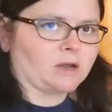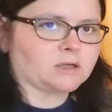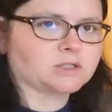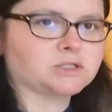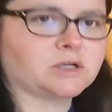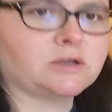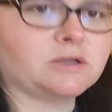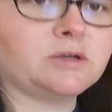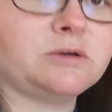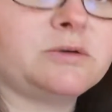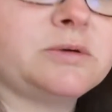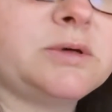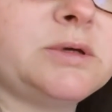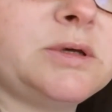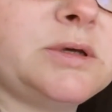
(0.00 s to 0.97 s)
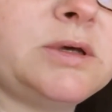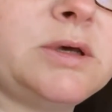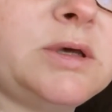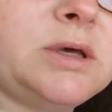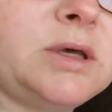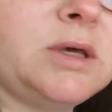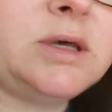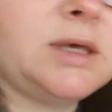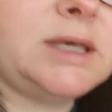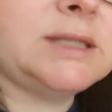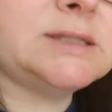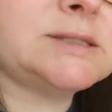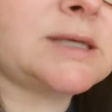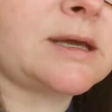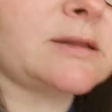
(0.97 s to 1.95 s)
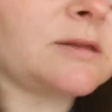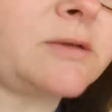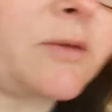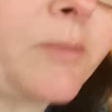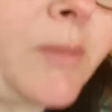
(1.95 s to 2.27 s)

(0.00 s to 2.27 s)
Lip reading: I'll show you inside the